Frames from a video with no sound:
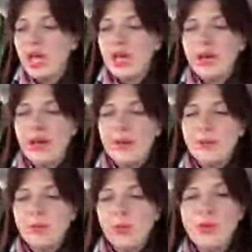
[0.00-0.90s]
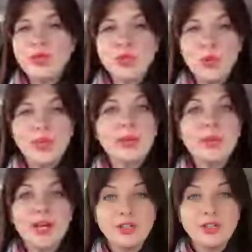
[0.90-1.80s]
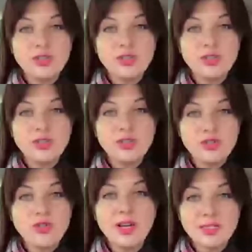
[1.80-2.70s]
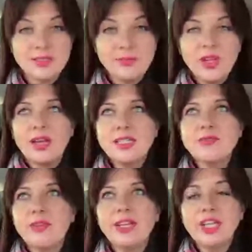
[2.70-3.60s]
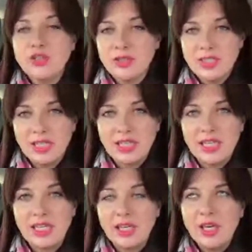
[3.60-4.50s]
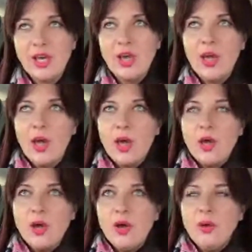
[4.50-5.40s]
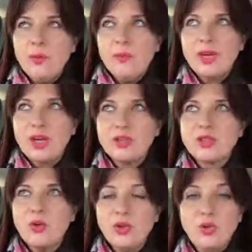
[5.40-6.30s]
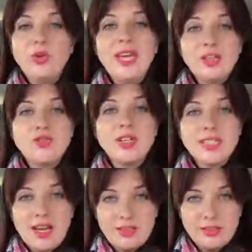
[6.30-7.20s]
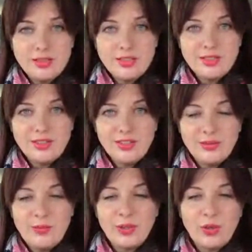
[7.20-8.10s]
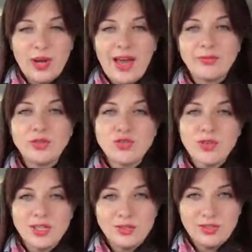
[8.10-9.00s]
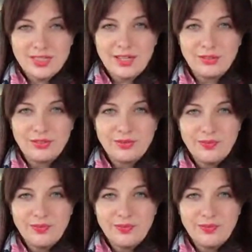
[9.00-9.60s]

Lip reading: We were talking about trust. And this is a very interesting thing because you can trust others, but you have to trust yourself.